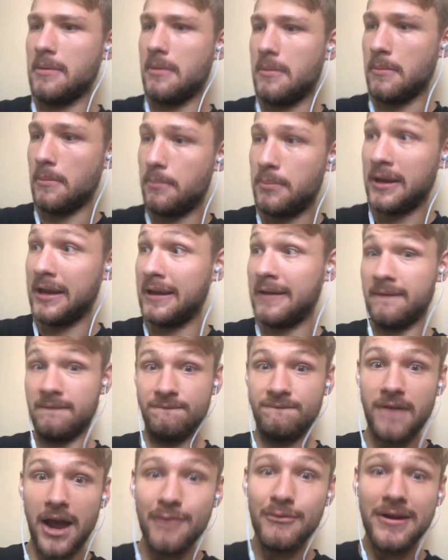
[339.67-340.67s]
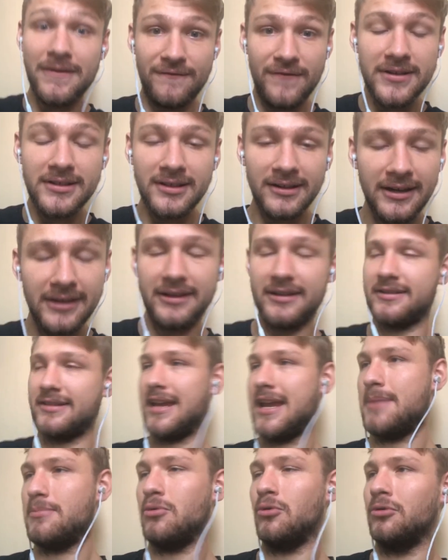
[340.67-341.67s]
being very physically
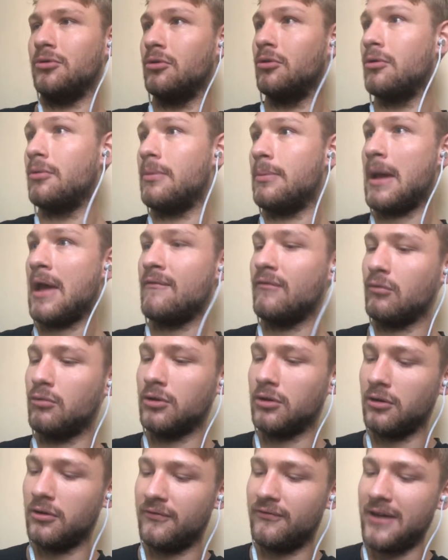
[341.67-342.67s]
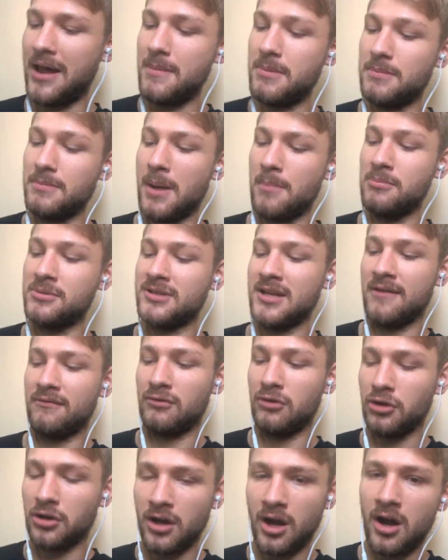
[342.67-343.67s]
disabled, or having one of your family members that you have to
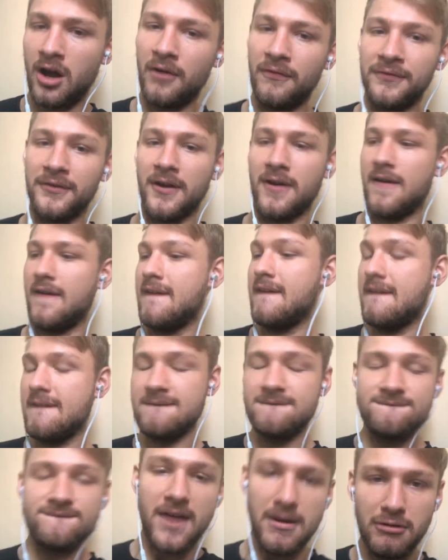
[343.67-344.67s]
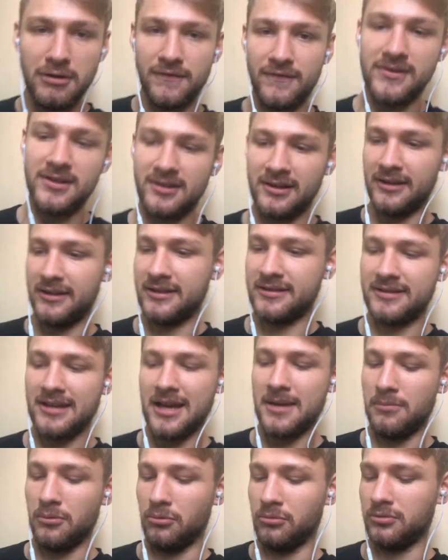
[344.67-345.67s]
look after very physically
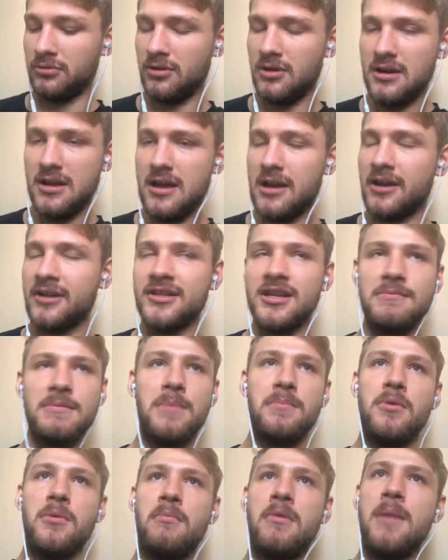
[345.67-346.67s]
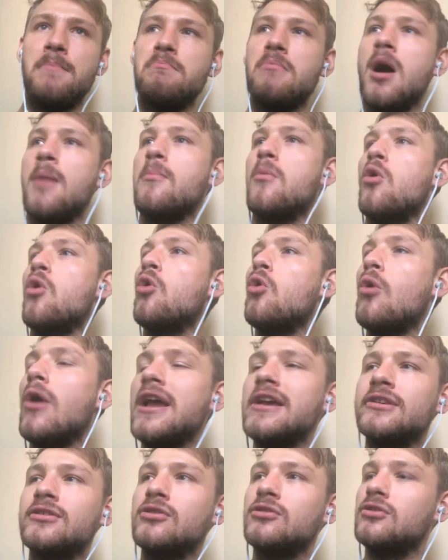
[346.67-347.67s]
disabled. Because I remember my mum
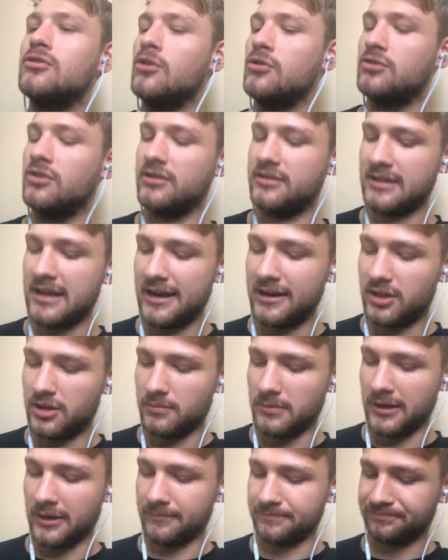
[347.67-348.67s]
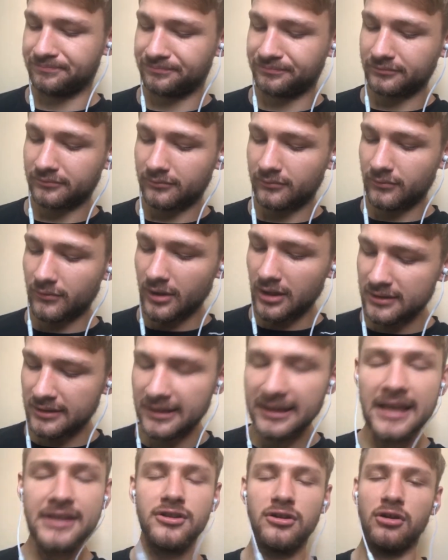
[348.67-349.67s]
always used to say to me, saying,
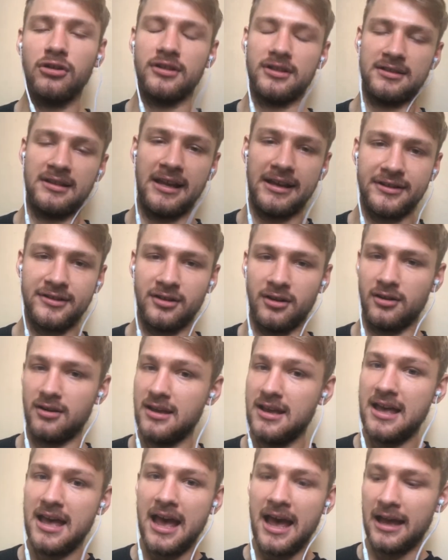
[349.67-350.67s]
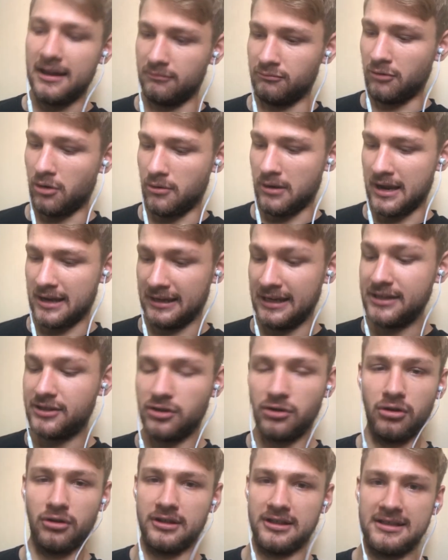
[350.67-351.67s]
yes, you got dyslexia. Well, at least you
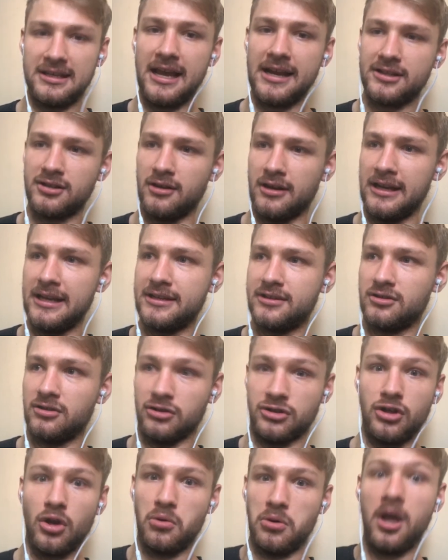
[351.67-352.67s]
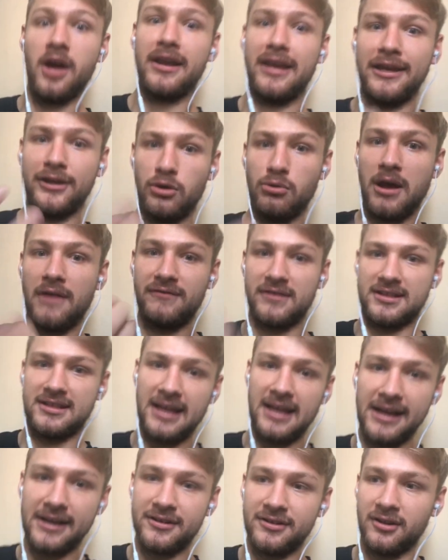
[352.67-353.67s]
got dyslexia. At least you're so lucky to have
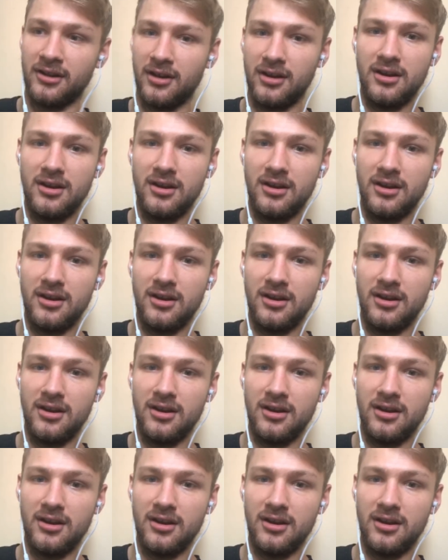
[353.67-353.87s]
dyslexia.